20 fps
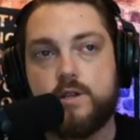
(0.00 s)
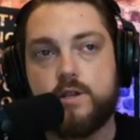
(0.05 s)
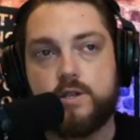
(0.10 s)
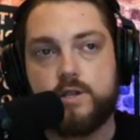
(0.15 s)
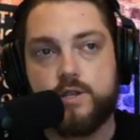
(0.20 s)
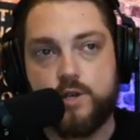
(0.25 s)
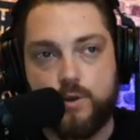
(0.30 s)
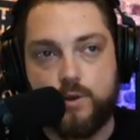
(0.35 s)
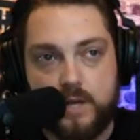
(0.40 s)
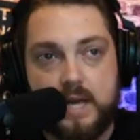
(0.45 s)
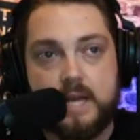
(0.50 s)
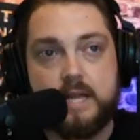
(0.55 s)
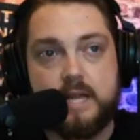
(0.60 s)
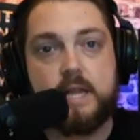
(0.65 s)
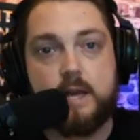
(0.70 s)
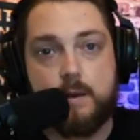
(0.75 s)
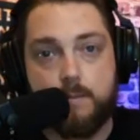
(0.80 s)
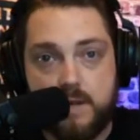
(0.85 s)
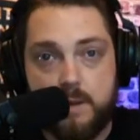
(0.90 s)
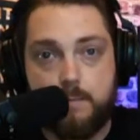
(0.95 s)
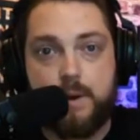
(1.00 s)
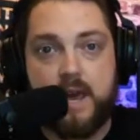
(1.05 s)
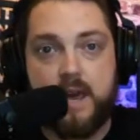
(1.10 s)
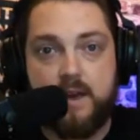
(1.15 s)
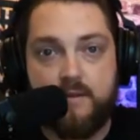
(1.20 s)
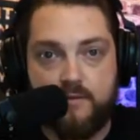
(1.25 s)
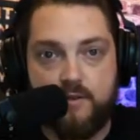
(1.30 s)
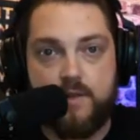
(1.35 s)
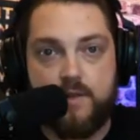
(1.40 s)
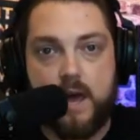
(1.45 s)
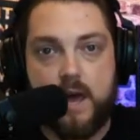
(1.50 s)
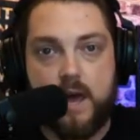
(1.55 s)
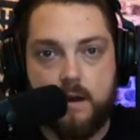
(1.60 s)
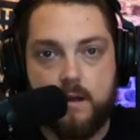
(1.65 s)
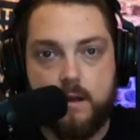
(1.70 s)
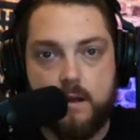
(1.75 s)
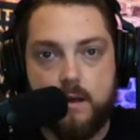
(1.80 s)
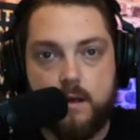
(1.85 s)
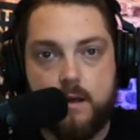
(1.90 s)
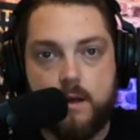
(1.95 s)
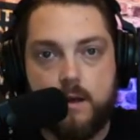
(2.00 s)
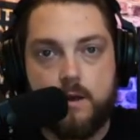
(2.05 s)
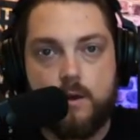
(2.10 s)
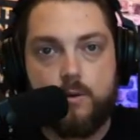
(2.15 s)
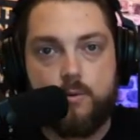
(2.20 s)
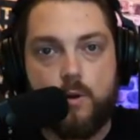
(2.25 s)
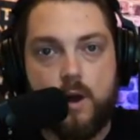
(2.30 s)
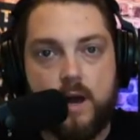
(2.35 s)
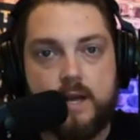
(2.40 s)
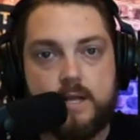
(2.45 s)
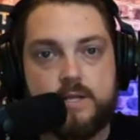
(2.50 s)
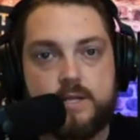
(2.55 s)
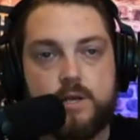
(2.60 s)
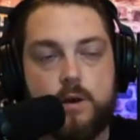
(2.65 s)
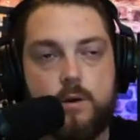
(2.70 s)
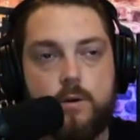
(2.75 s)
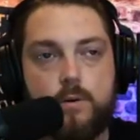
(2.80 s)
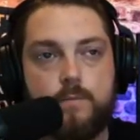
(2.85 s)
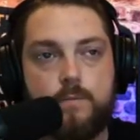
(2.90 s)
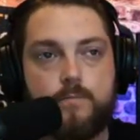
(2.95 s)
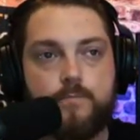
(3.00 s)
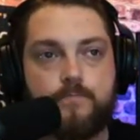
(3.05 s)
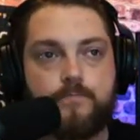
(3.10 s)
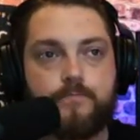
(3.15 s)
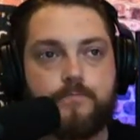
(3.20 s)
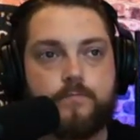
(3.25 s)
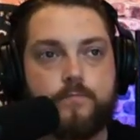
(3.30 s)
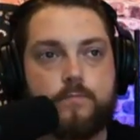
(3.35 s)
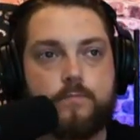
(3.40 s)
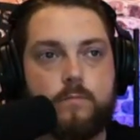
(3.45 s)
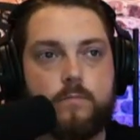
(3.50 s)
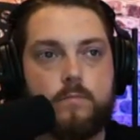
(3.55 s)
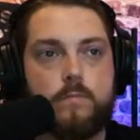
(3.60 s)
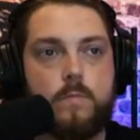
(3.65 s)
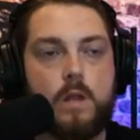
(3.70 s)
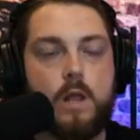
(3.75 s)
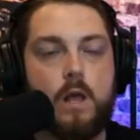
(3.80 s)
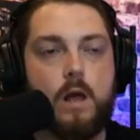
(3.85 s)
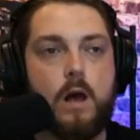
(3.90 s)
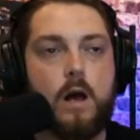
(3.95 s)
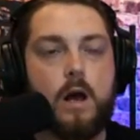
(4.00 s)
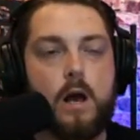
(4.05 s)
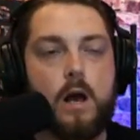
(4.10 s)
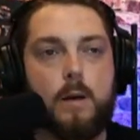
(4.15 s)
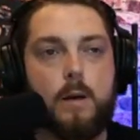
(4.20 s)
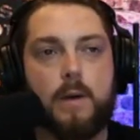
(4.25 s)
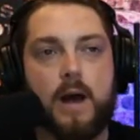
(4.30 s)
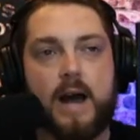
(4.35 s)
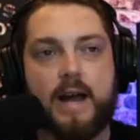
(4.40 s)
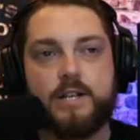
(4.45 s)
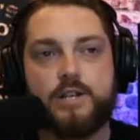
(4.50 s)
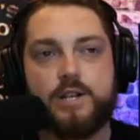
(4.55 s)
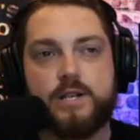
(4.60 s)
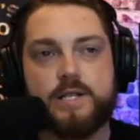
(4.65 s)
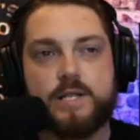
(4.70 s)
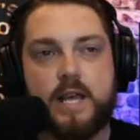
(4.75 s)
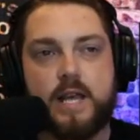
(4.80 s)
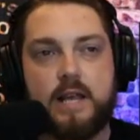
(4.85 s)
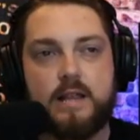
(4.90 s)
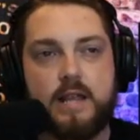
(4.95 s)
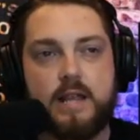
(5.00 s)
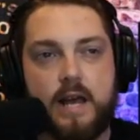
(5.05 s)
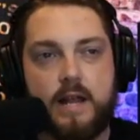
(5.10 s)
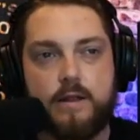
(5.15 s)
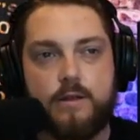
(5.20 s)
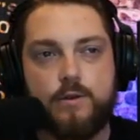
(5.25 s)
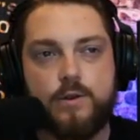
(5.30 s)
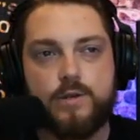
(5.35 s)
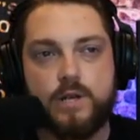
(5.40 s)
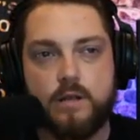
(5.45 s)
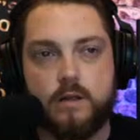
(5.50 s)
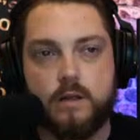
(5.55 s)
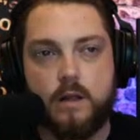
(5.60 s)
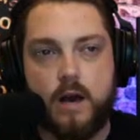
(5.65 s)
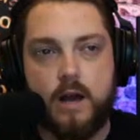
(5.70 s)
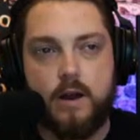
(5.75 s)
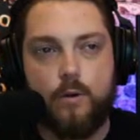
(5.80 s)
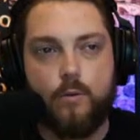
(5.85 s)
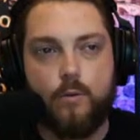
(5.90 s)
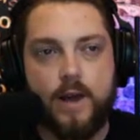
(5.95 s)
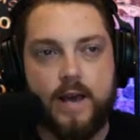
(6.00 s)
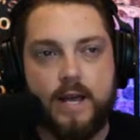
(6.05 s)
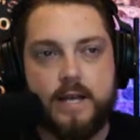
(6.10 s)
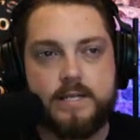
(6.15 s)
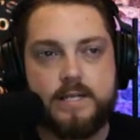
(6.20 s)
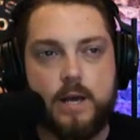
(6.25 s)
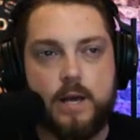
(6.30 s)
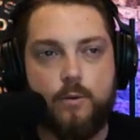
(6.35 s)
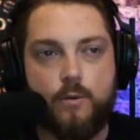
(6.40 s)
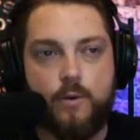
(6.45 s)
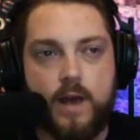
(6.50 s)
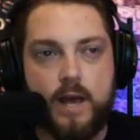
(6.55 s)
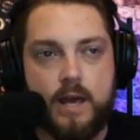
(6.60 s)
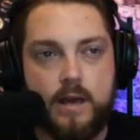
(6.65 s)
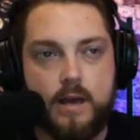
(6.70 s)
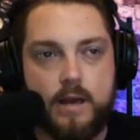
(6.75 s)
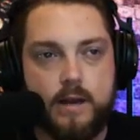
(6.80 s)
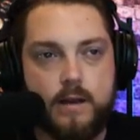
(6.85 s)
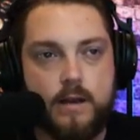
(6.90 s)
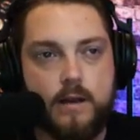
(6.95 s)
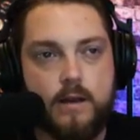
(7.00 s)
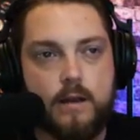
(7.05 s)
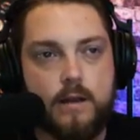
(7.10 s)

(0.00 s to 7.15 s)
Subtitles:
to get them to pay for that. Right. So I just think that there's a lot of ways that we could